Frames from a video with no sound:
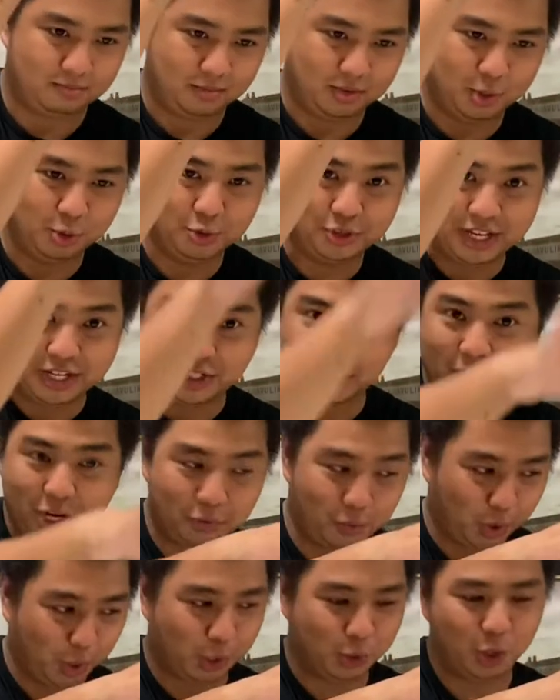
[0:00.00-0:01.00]
using Johnnie
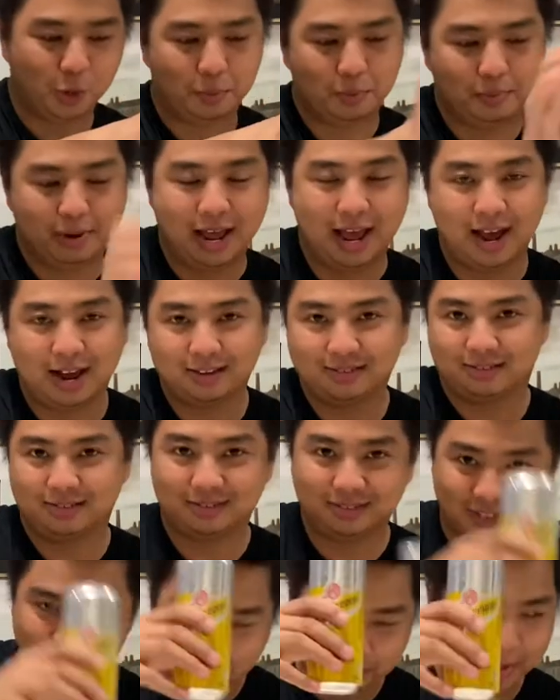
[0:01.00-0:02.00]
Walker Double Black,
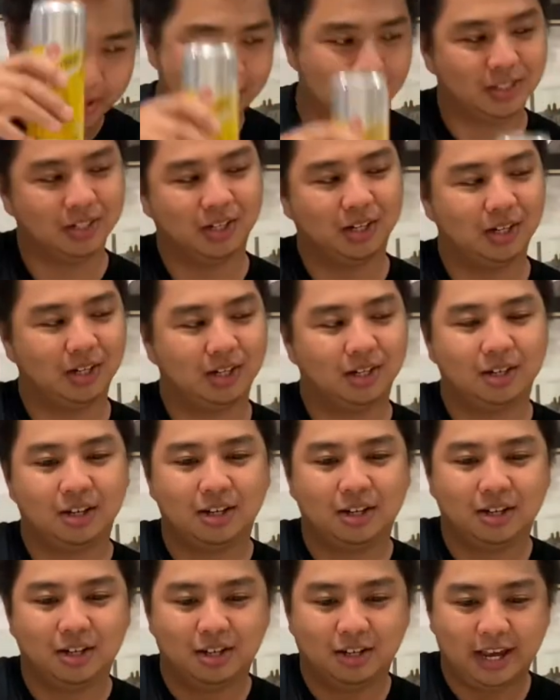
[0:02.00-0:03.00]
the mixer,
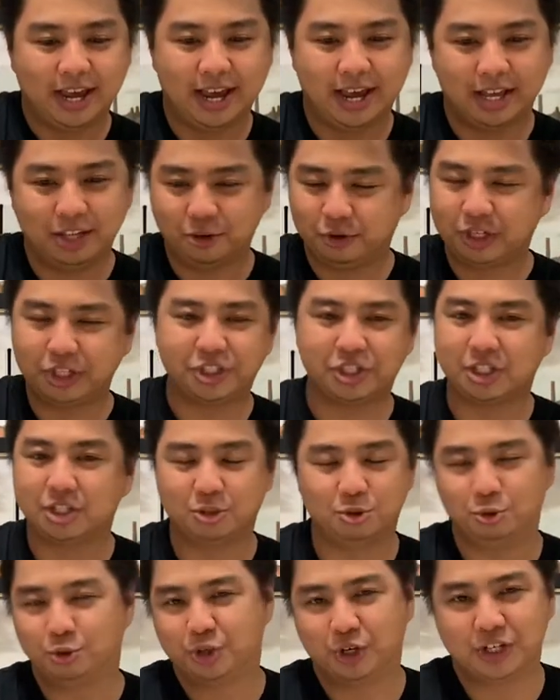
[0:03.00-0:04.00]
and you can just
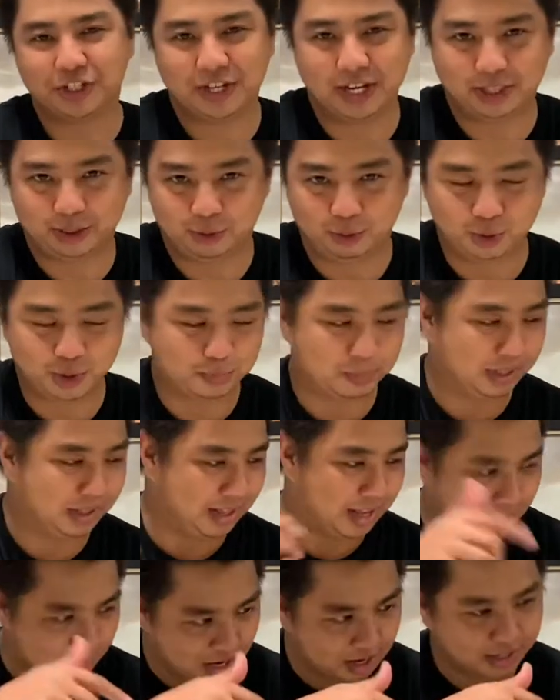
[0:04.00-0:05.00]
choose your citrus. But
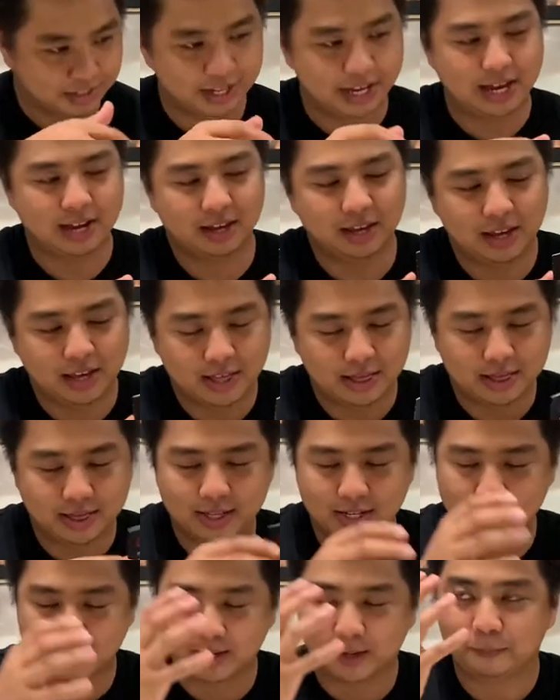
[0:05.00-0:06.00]
here in the in
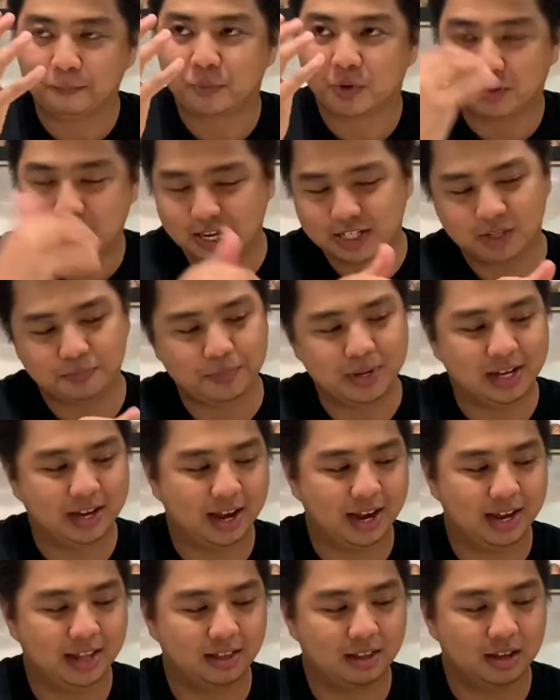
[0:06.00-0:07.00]
the recipe
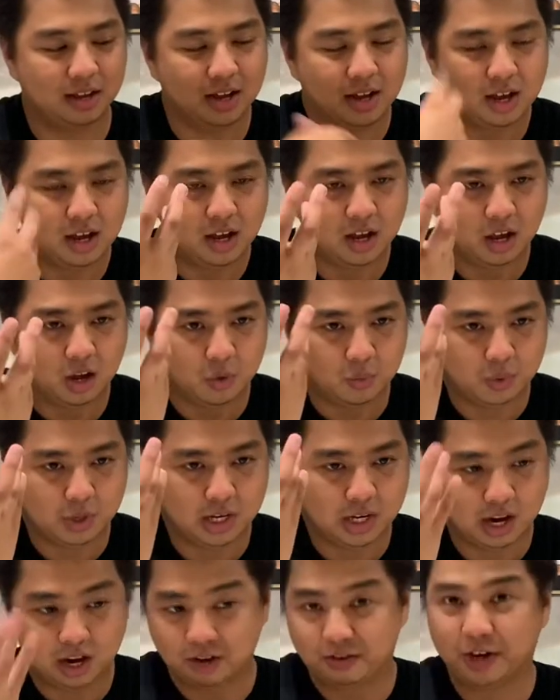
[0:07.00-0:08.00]
guide,
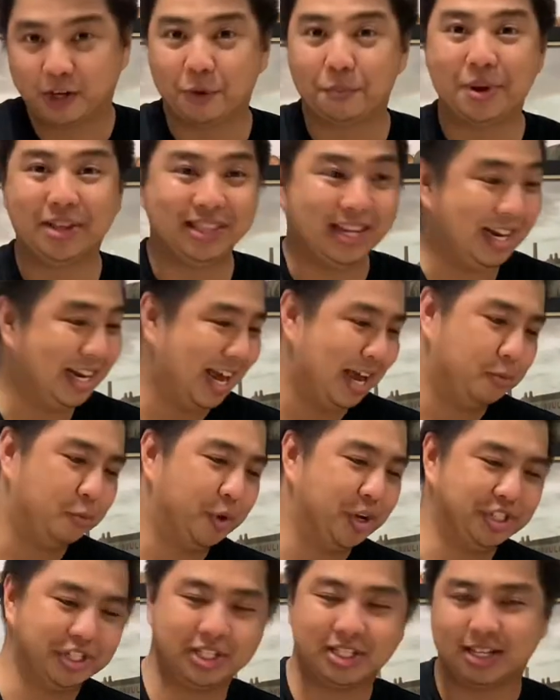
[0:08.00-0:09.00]
we are recommending lime
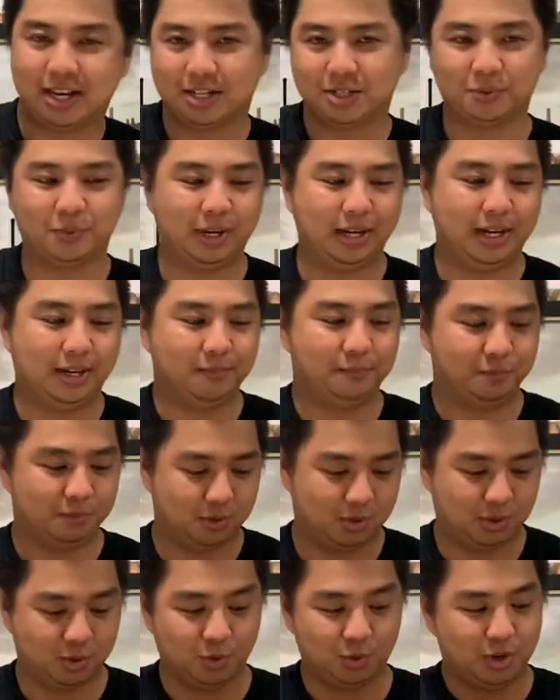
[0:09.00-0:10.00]
wedges as well.
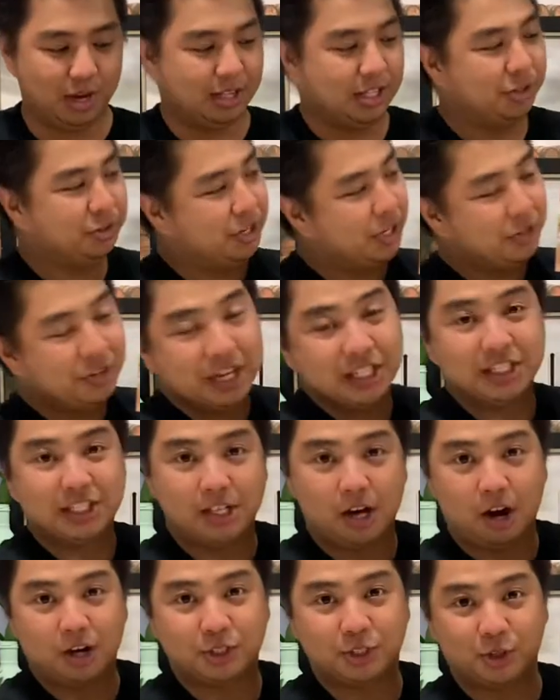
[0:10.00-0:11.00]
So, andito rin yung
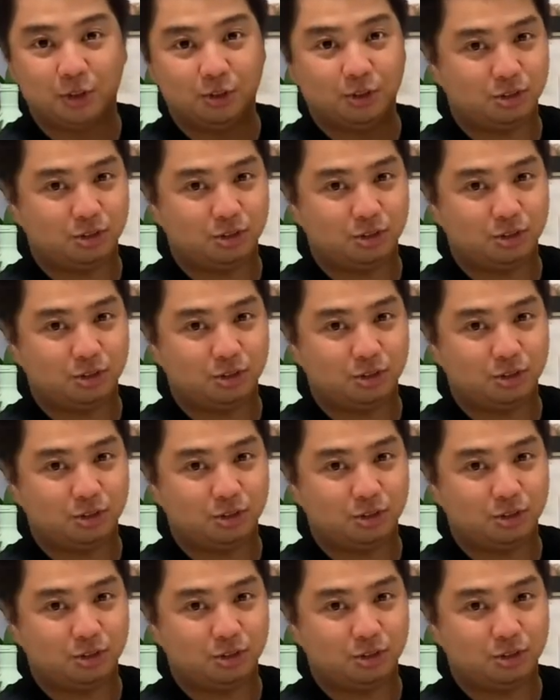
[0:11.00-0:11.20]
instruction.